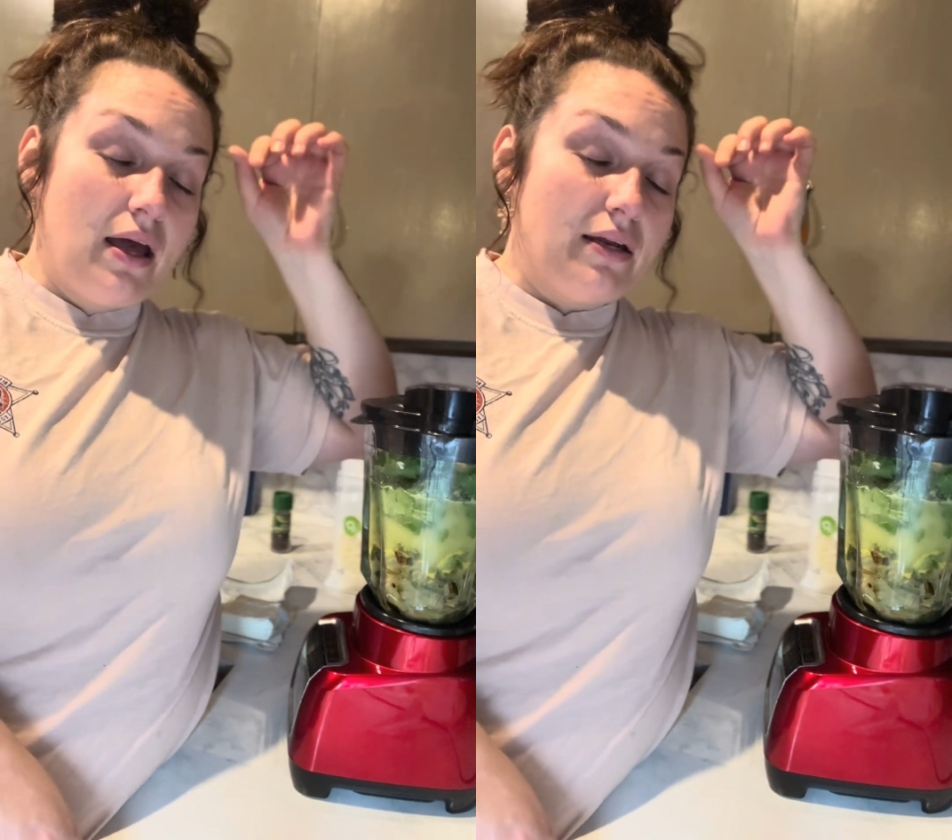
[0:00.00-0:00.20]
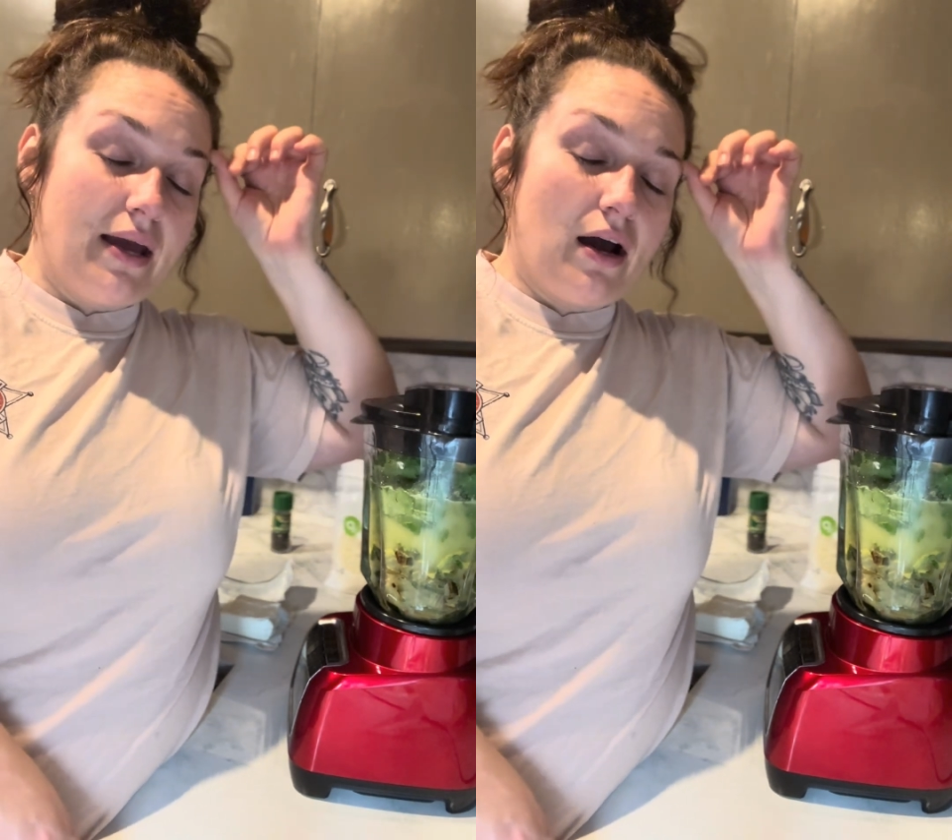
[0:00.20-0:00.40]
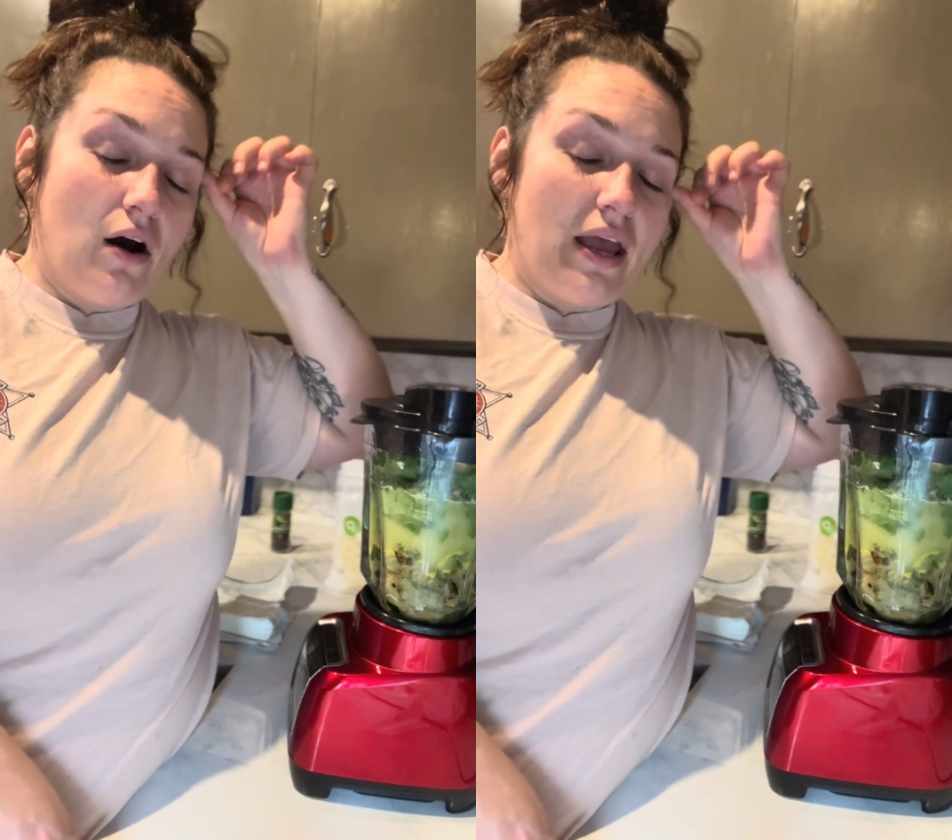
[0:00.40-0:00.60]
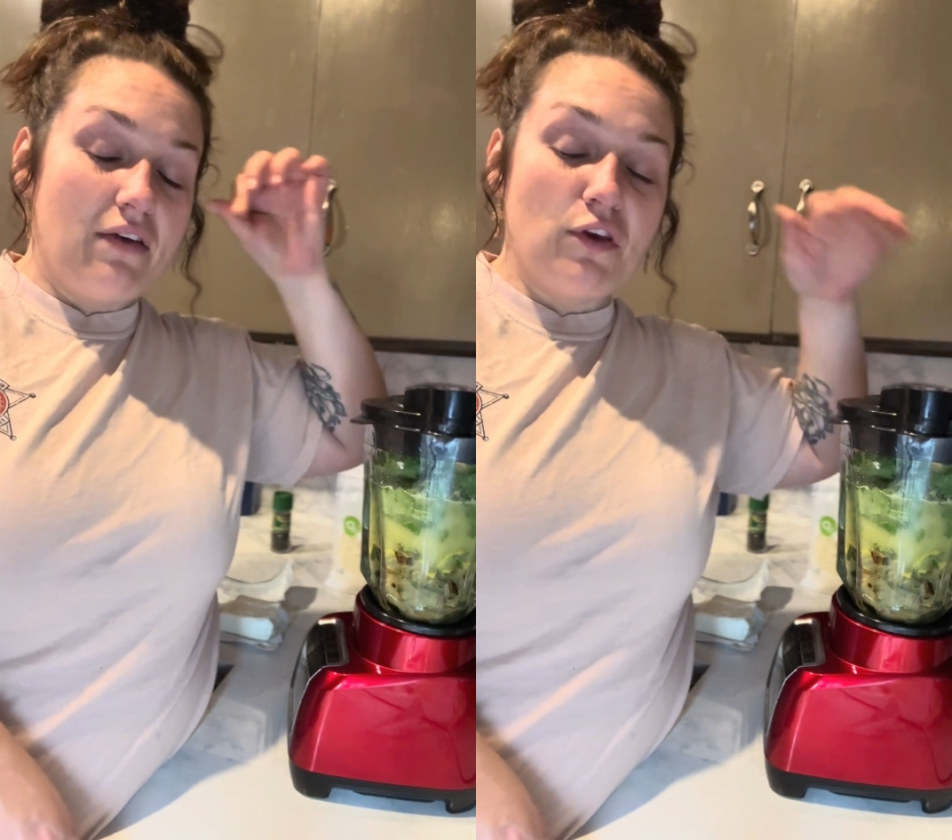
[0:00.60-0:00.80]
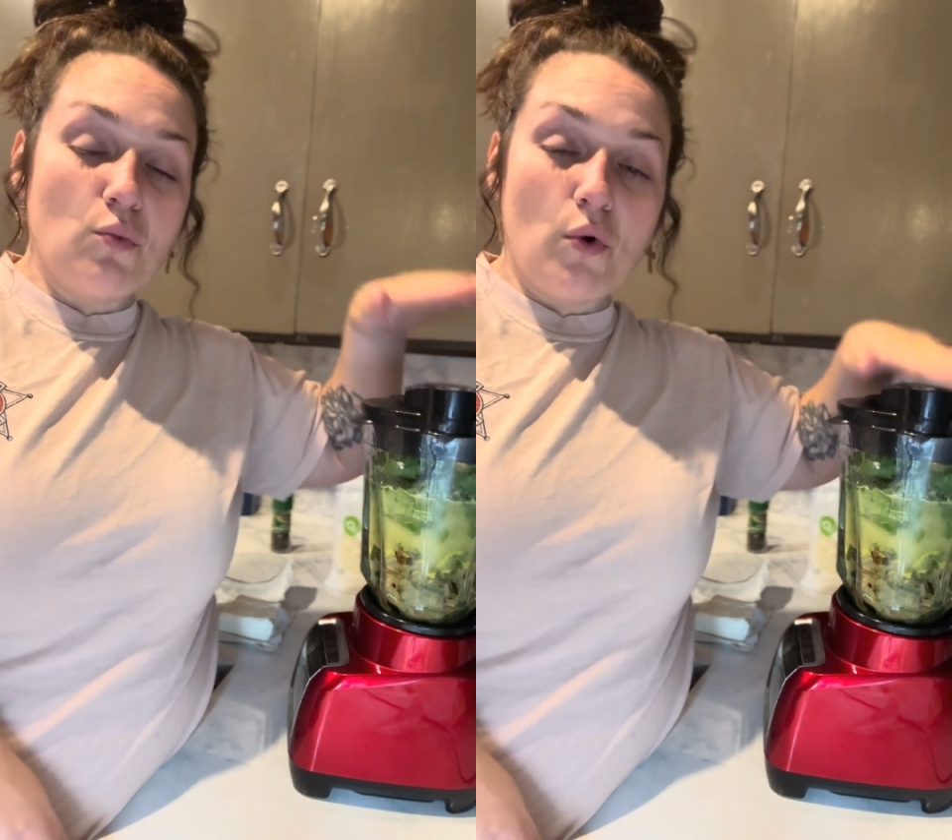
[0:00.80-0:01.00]
Now,
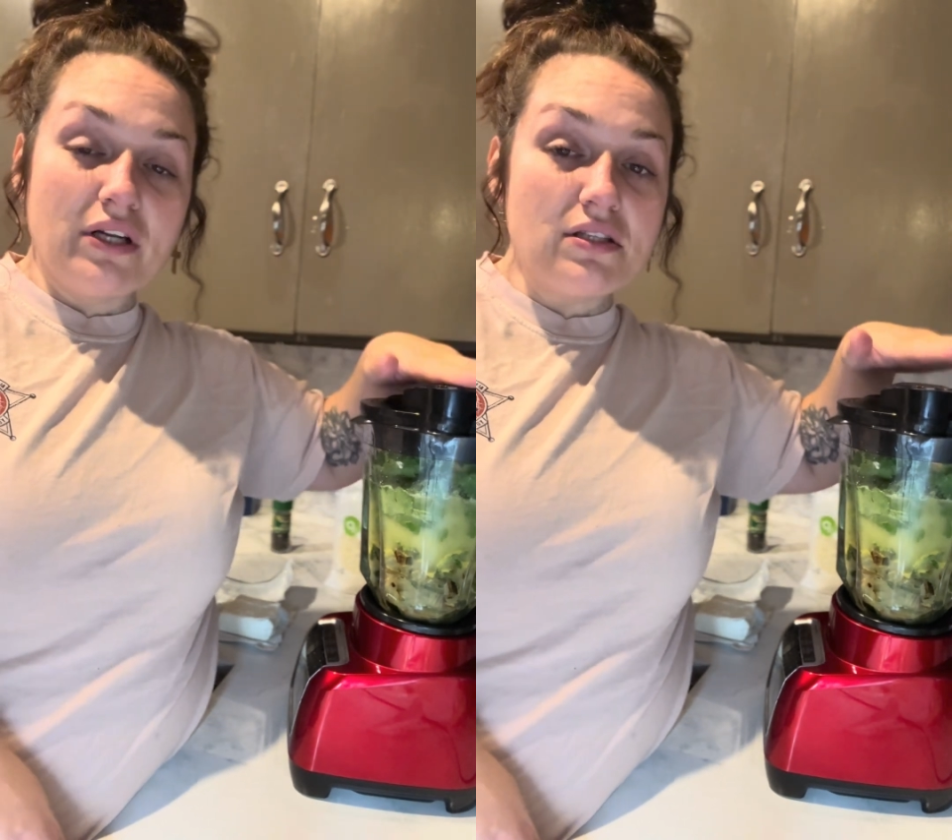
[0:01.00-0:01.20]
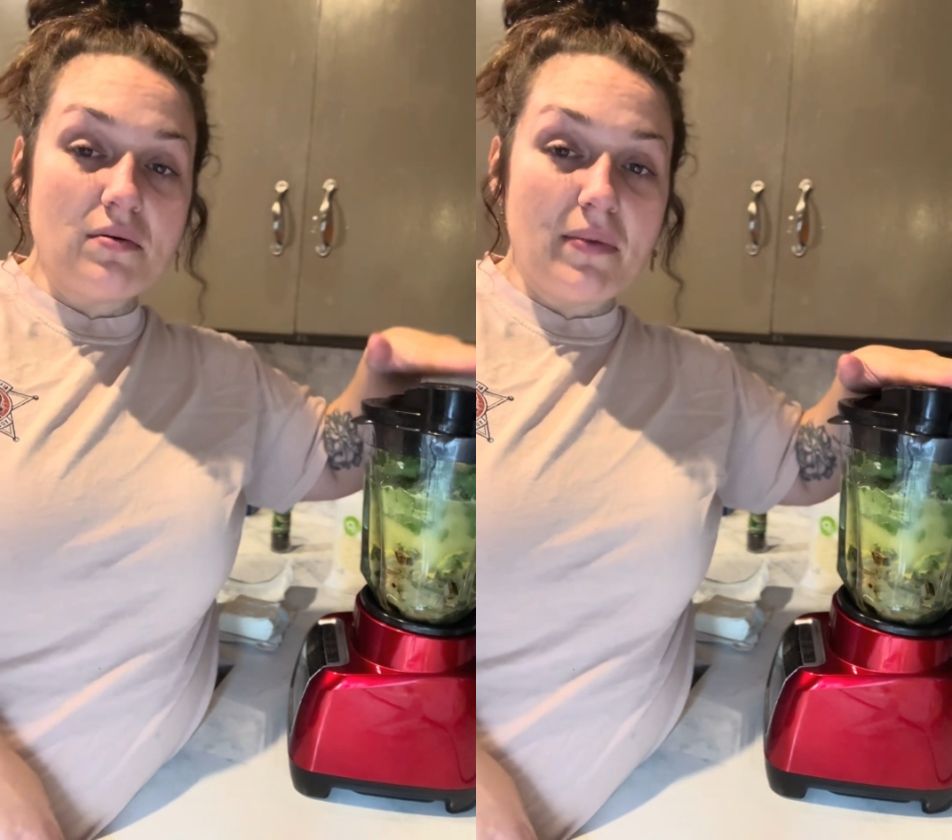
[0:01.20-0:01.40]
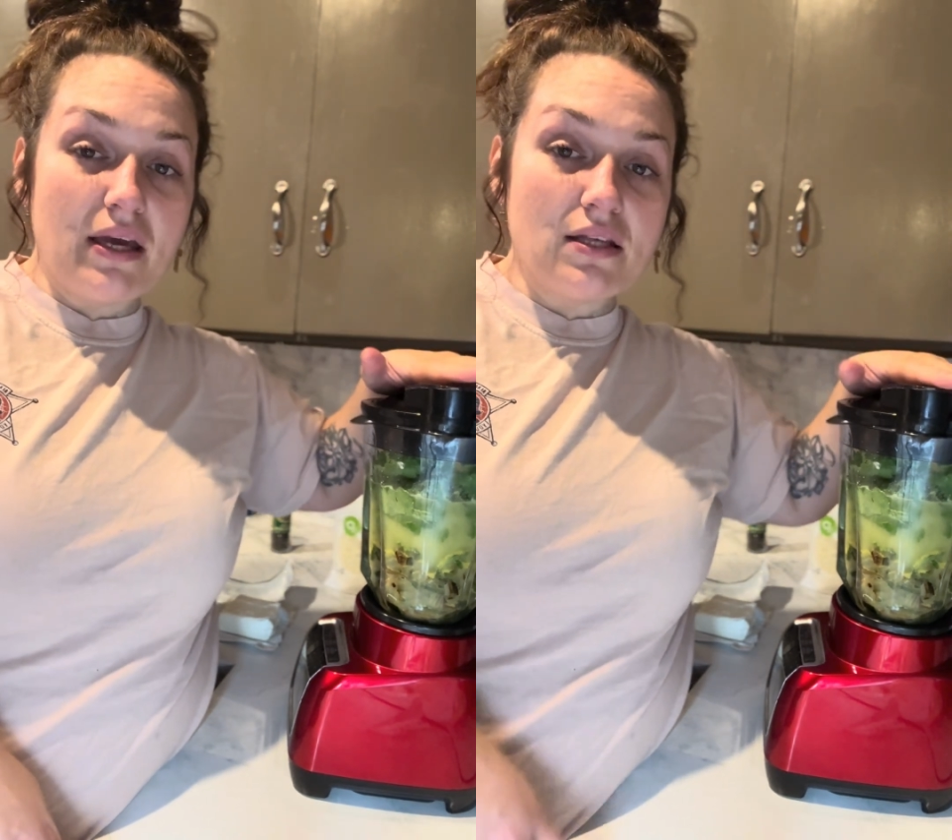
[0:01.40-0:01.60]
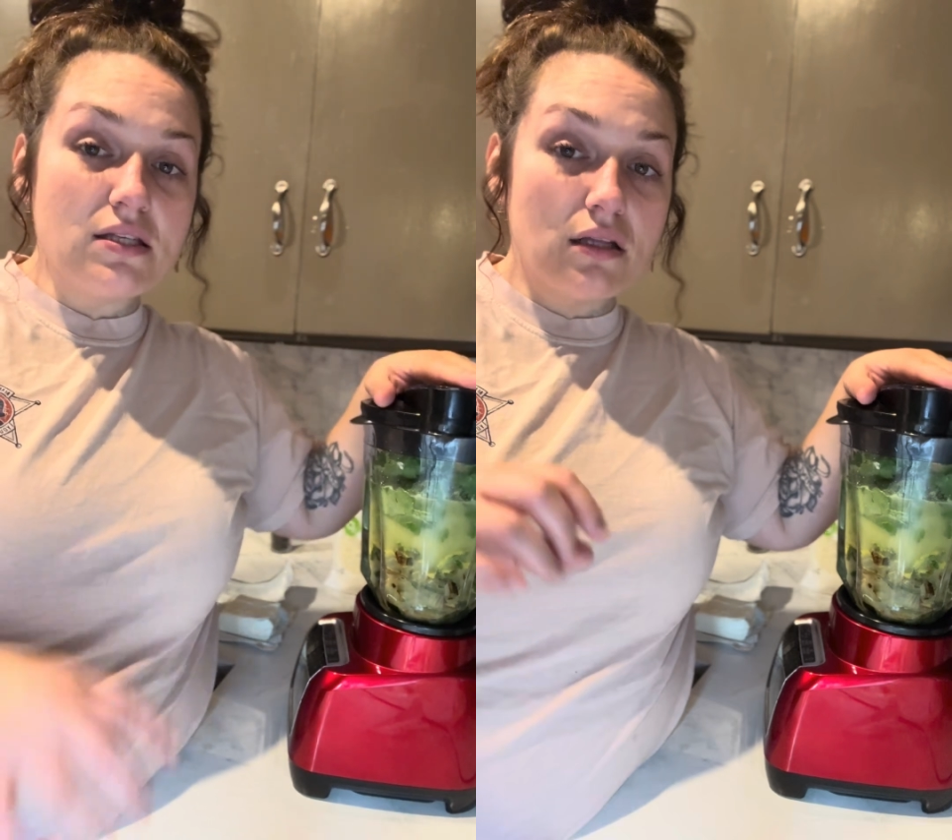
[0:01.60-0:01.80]
if you wanted to make this